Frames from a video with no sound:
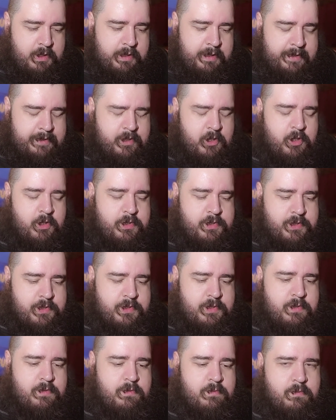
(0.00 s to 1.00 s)
It
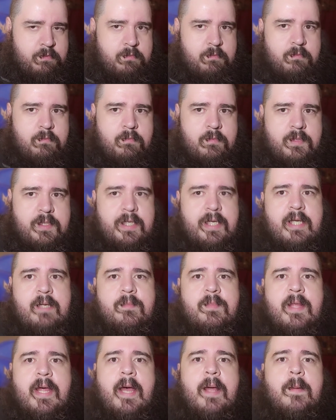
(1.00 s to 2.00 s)
hurts to
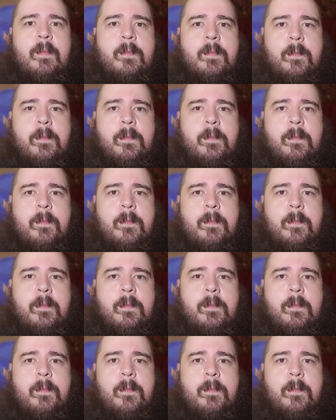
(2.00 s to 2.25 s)
keep that.